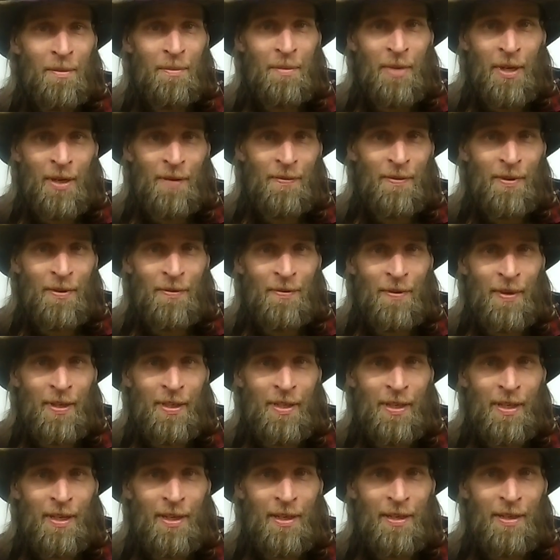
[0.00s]
But even if I
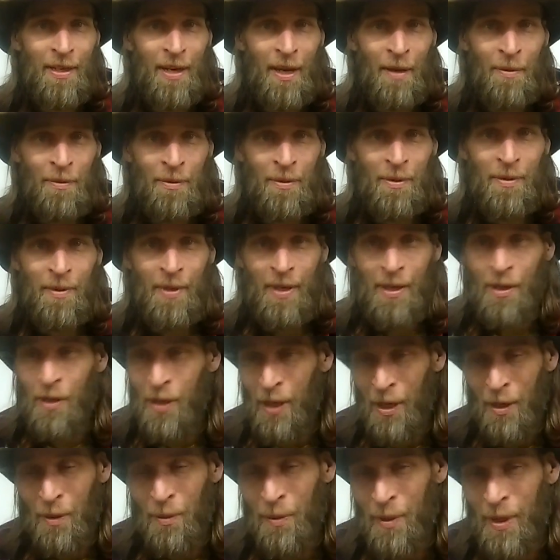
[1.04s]
did, the
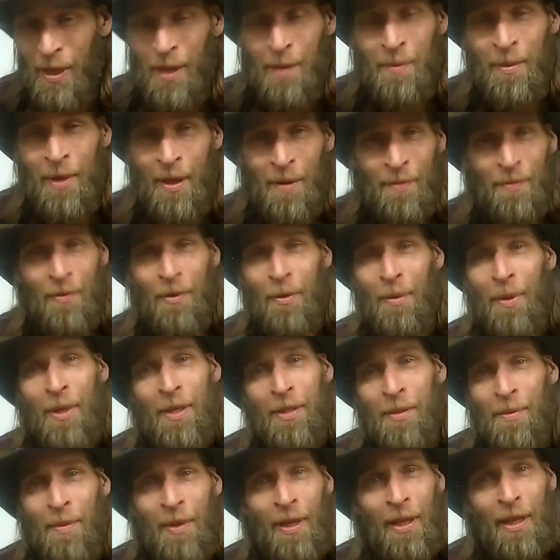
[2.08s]
guilt would eat me up for the
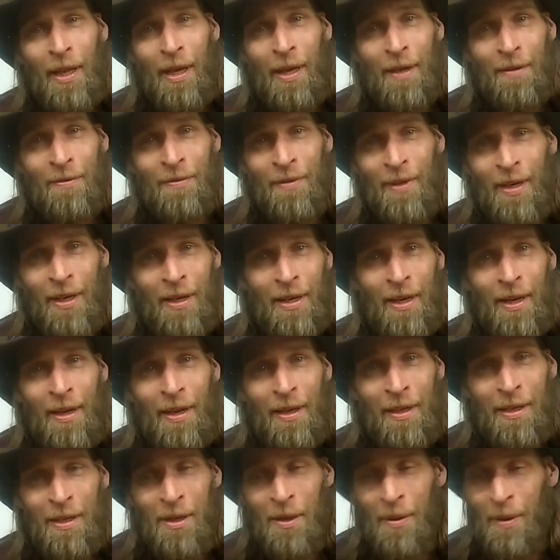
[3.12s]
rest of my life, and
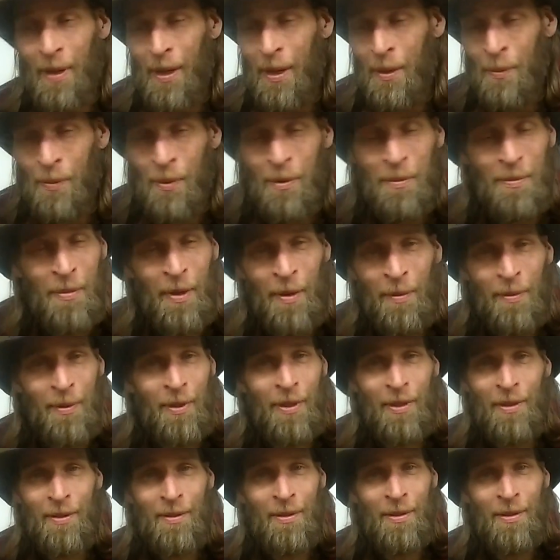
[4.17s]
I wouldn't be able